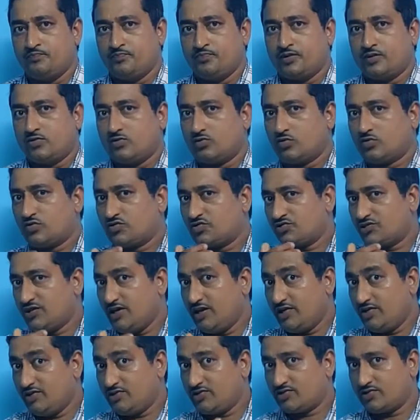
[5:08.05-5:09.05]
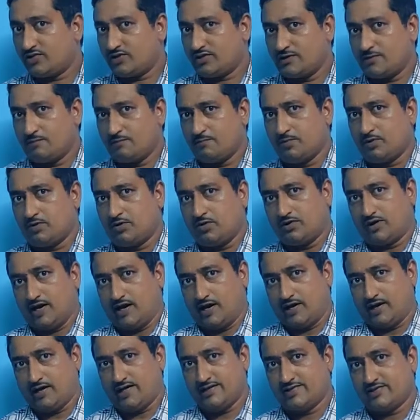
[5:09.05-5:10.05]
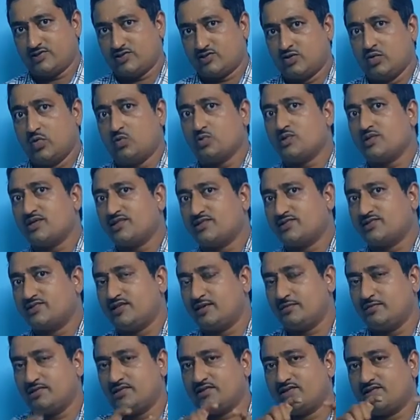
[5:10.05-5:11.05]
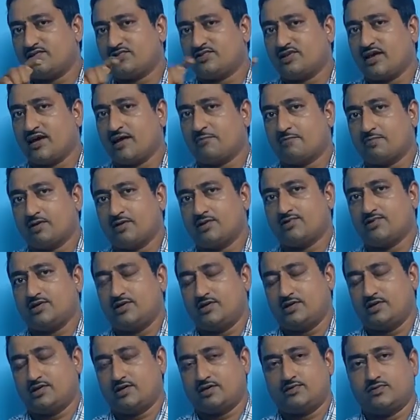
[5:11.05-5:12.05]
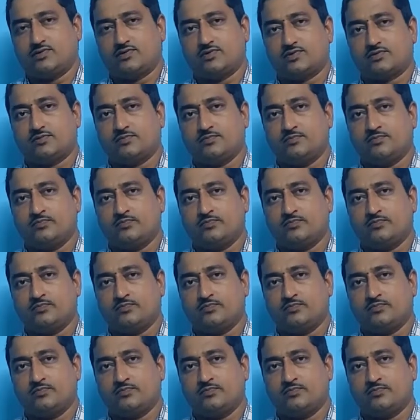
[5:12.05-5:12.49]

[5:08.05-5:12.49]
Those changes are important. Let's notice them in this sample sentence.